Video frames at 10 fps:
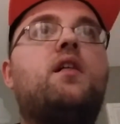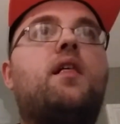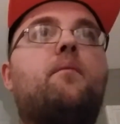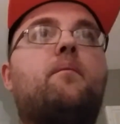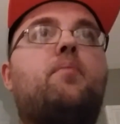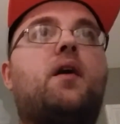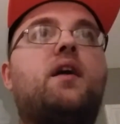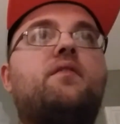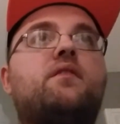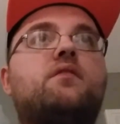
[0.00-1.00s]

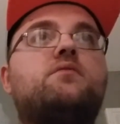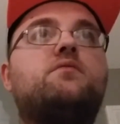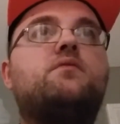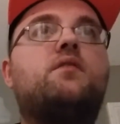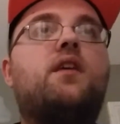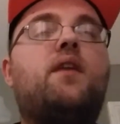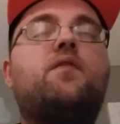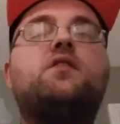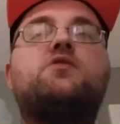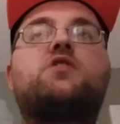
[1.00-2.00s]
but
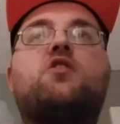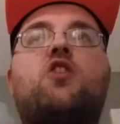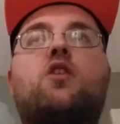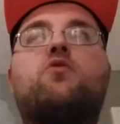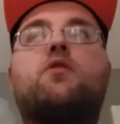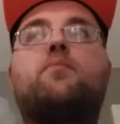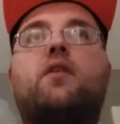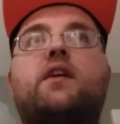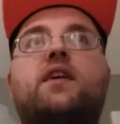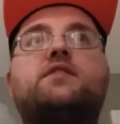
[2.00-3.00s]
even though it's a Clockwork
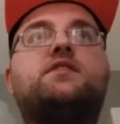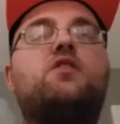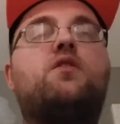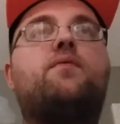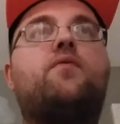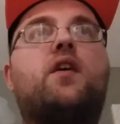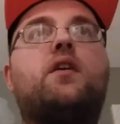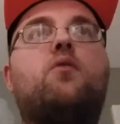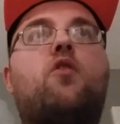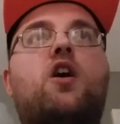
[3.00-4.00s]
Planet, they still have
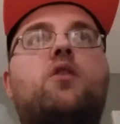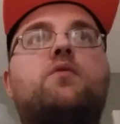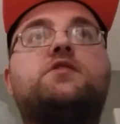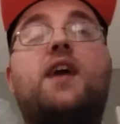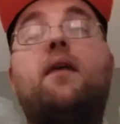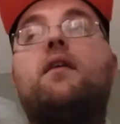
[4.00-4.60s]
fucking water, which that,